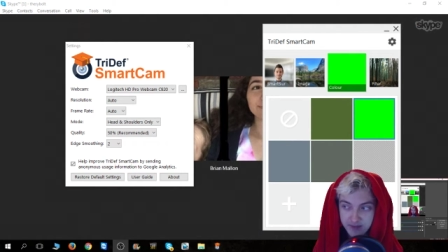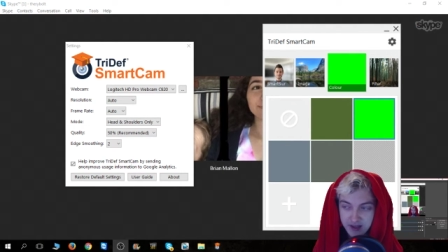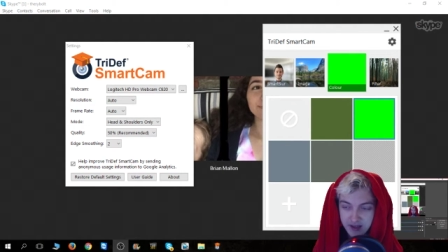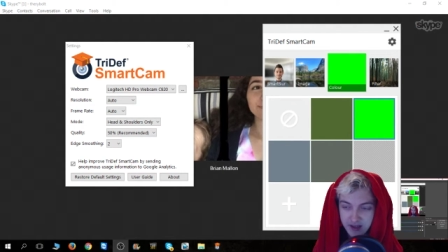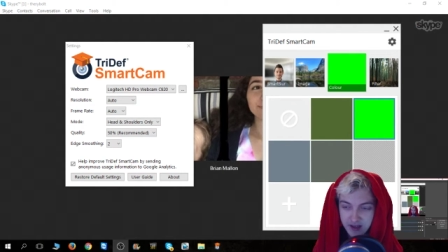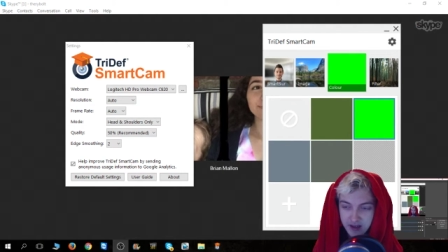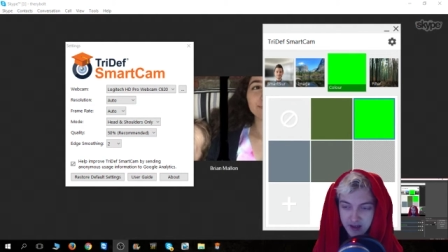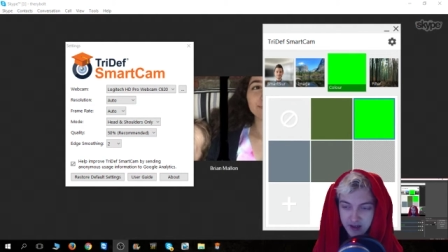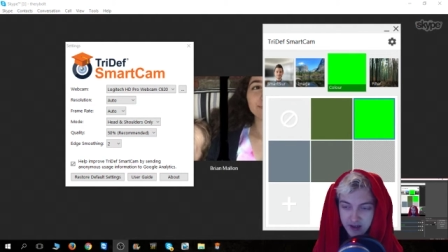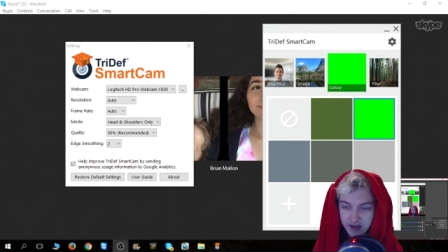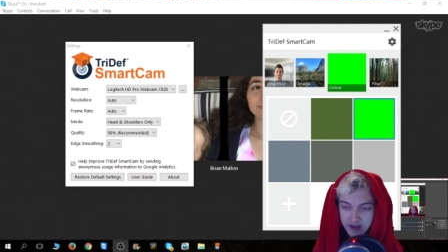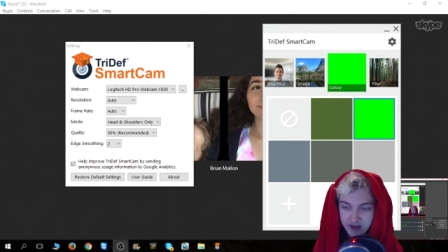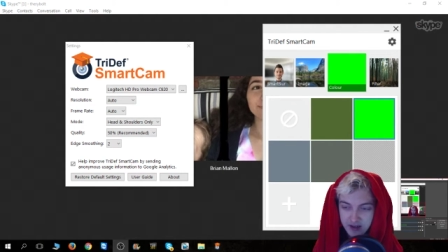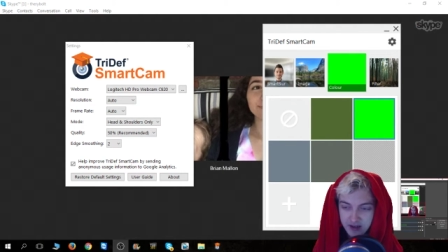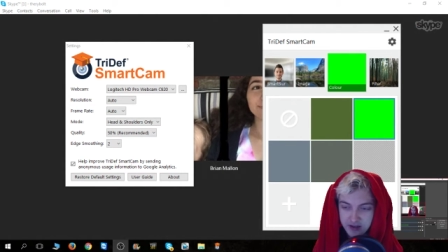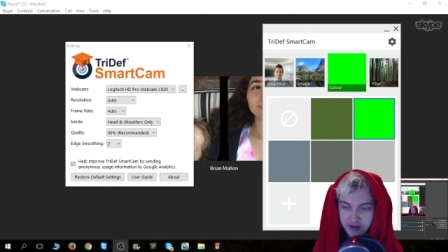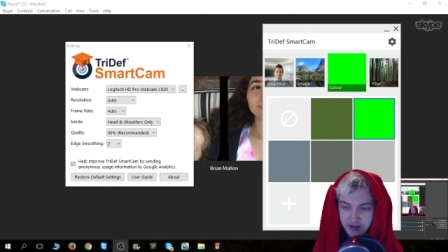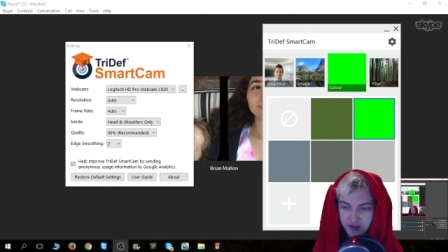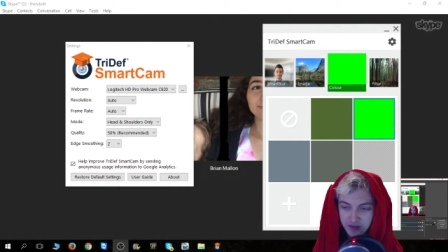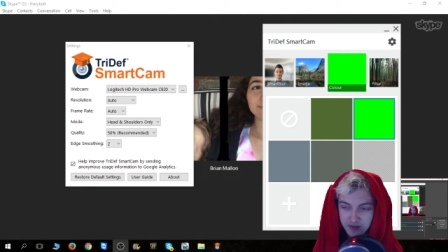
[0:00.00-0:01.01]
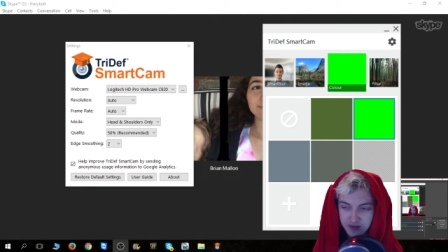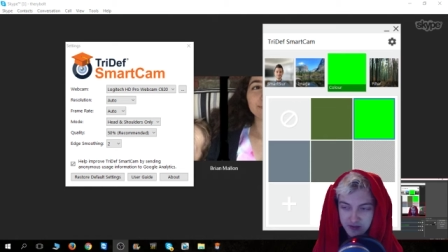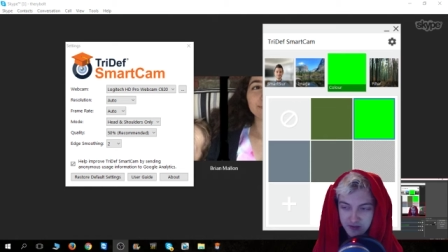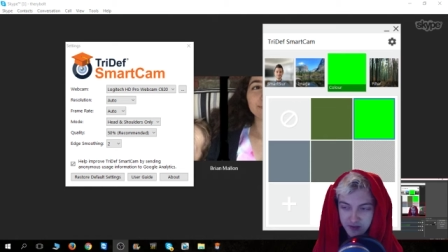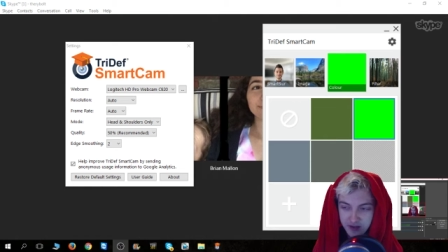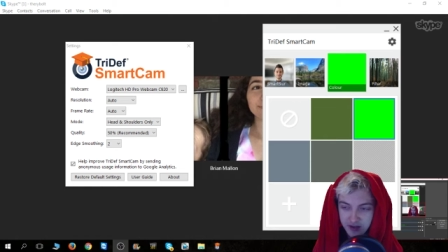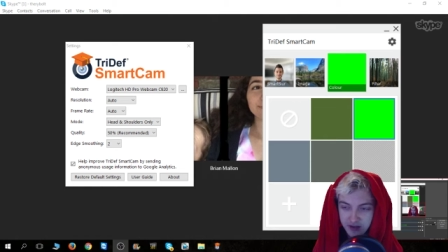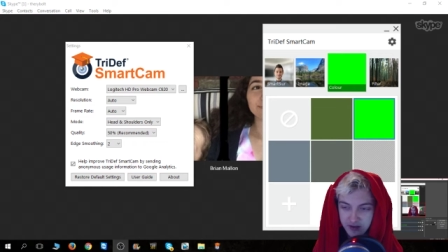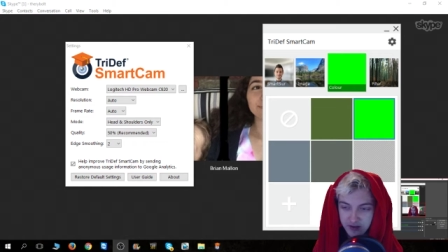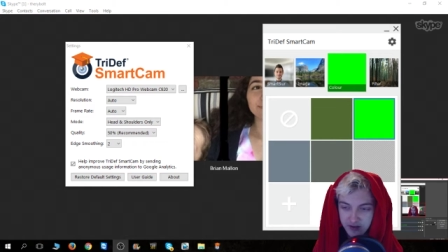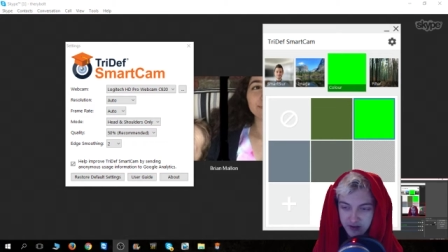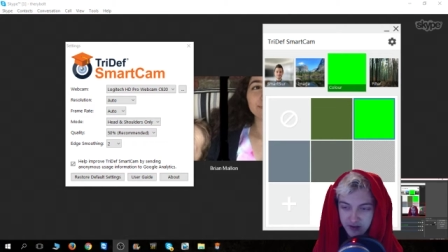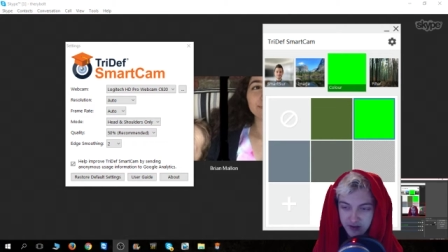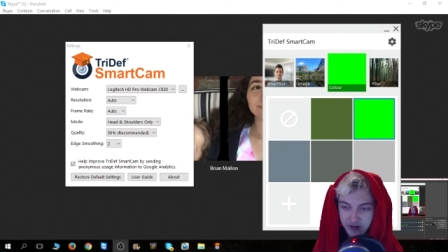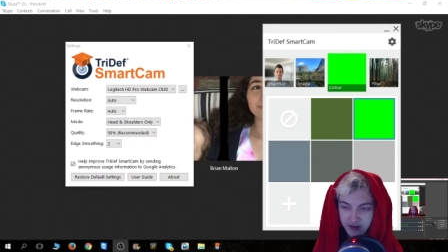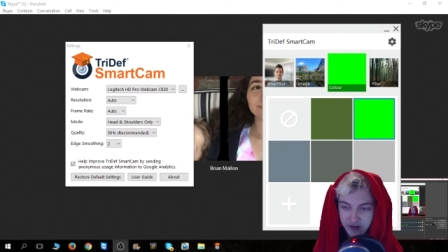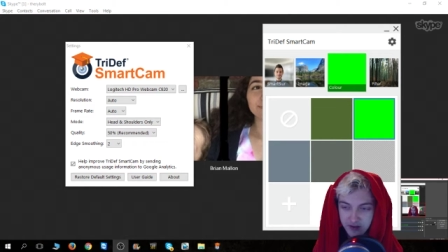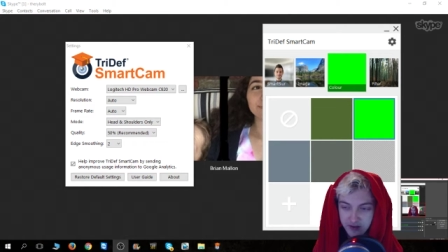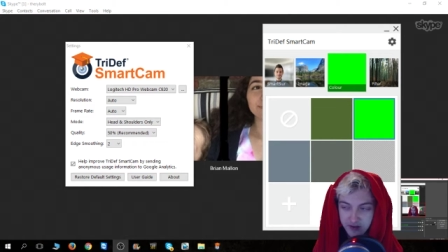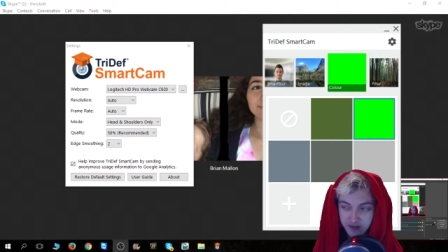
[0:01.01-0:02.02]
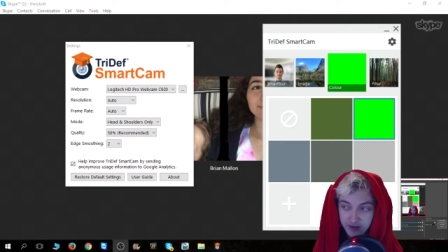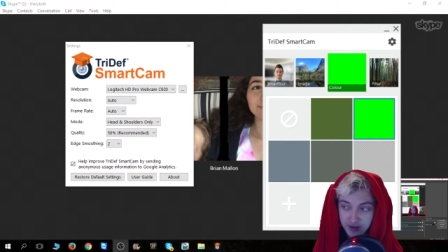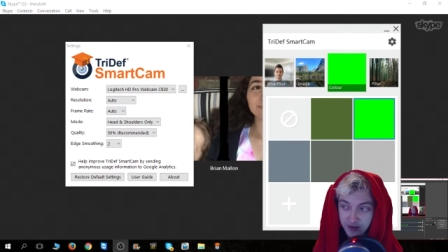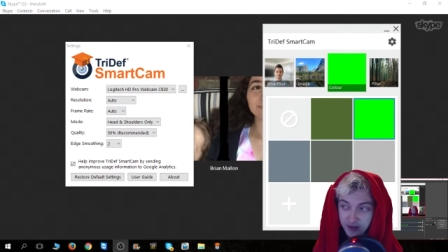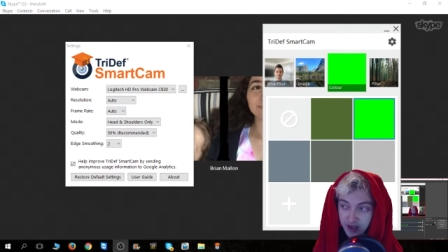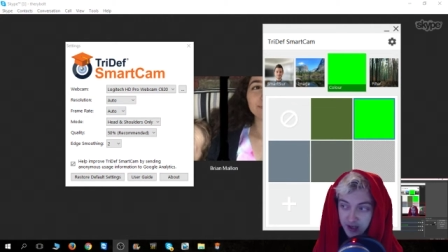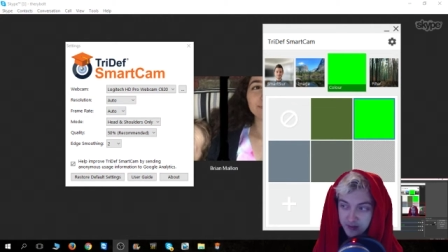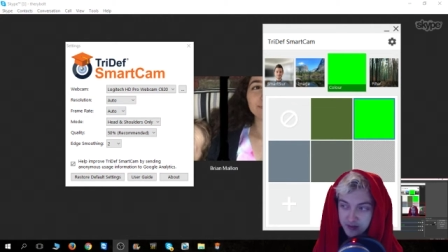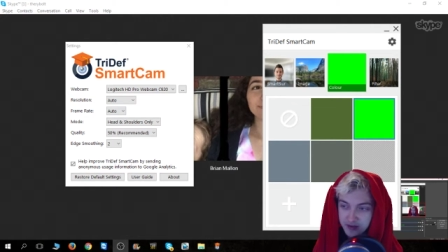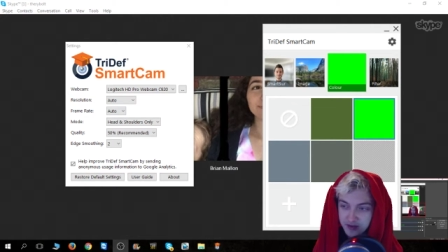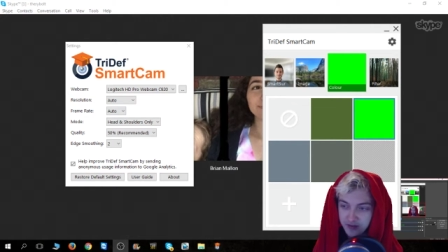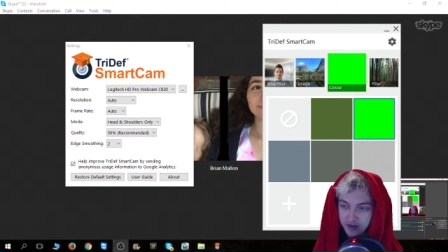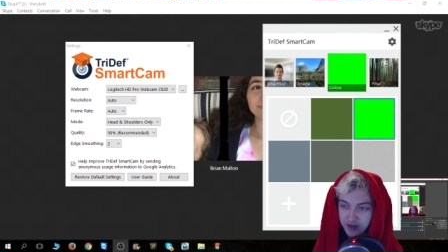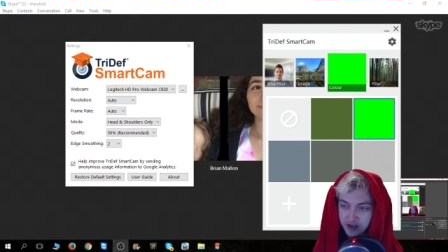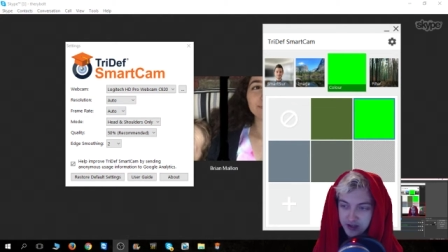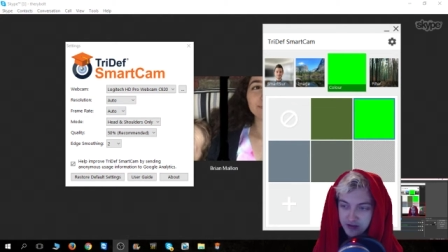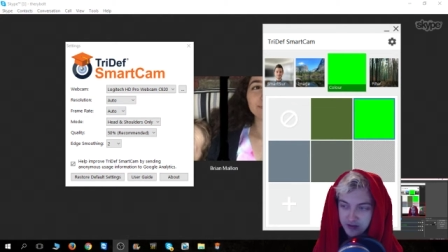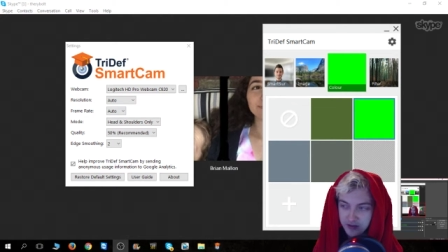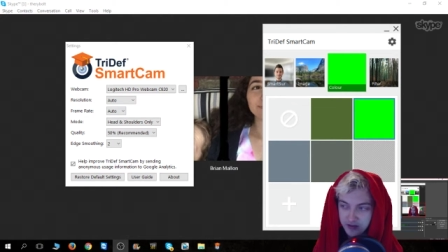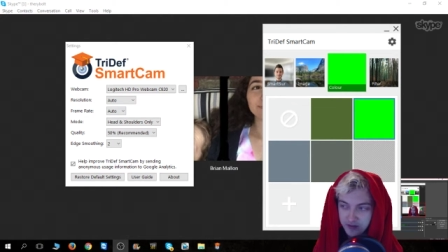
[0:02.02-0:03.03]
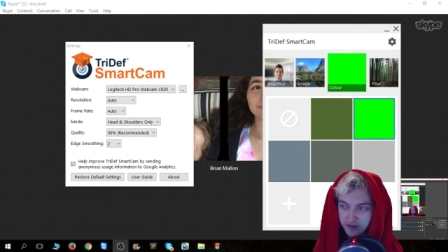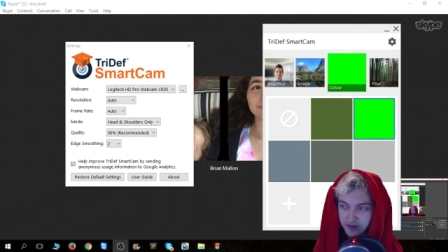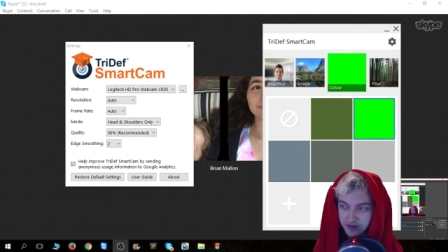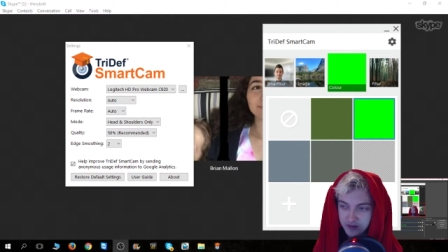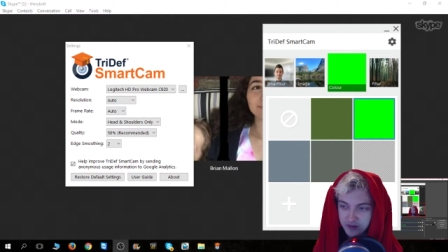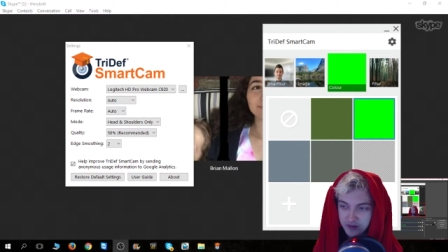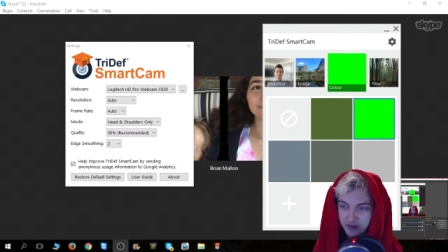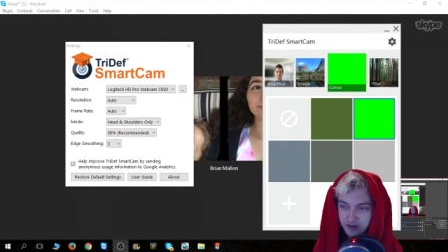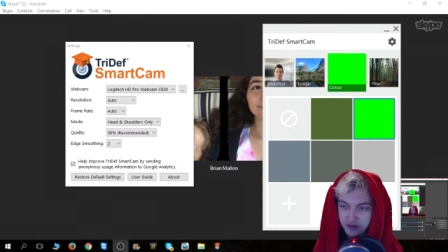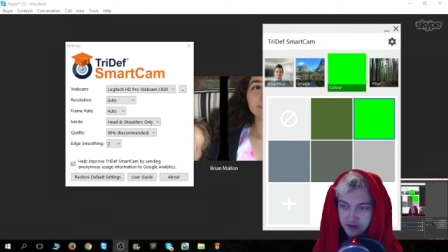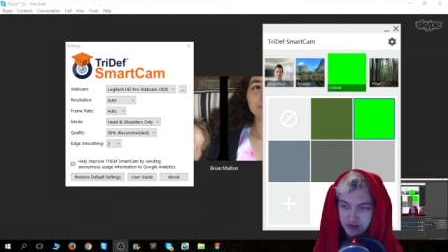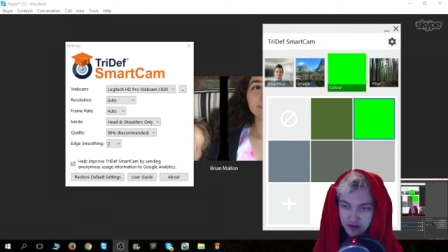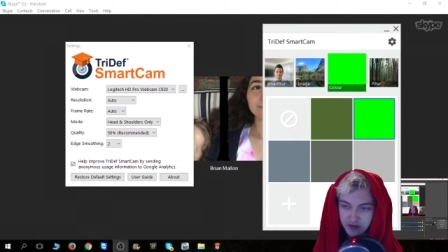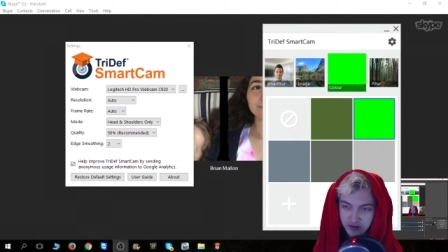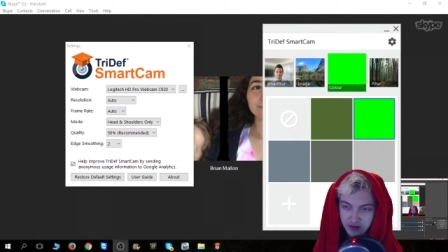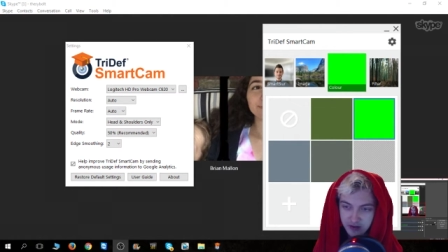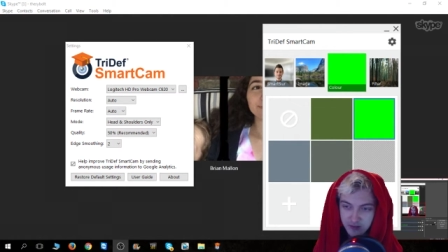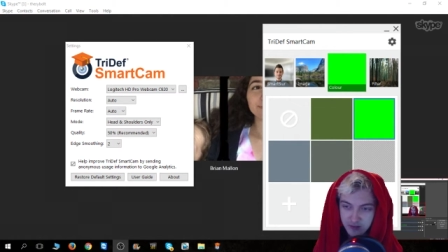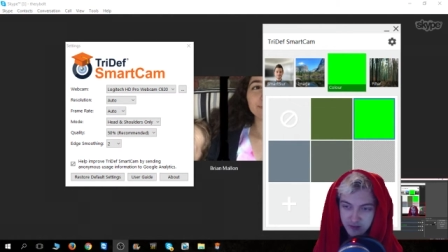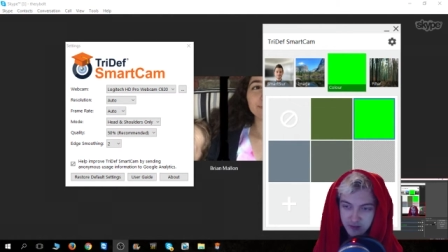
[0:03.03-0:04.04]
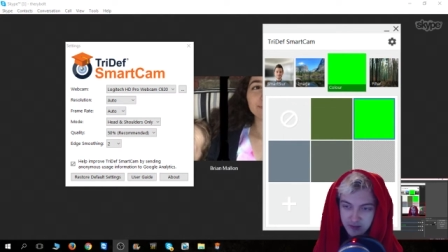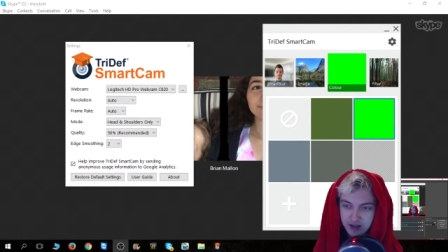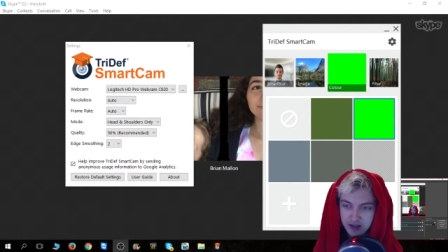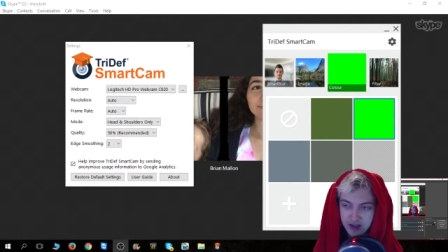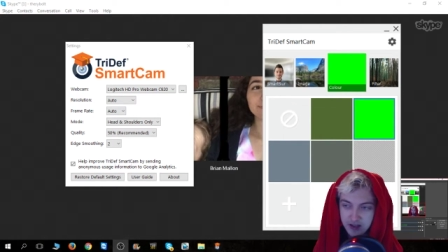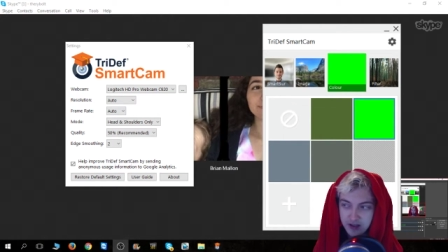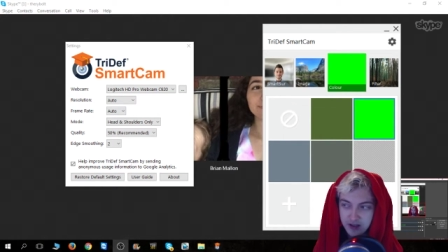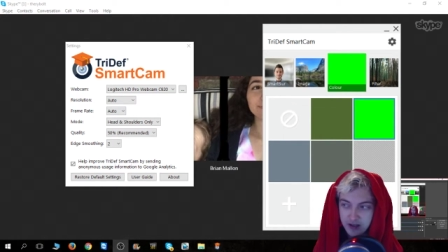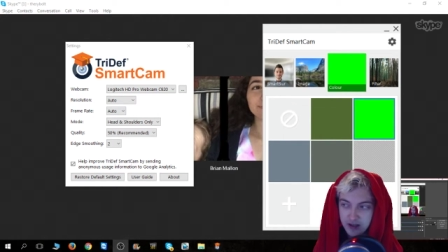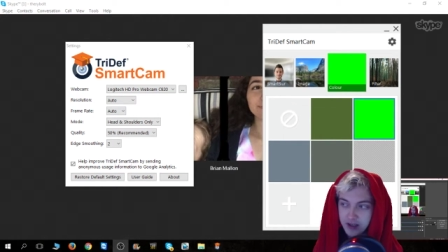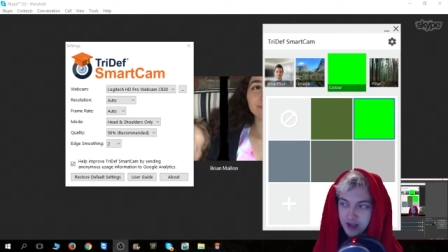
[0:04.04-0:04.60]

because uh, you would just right click on the video capture device, go to filters, go to chroma key,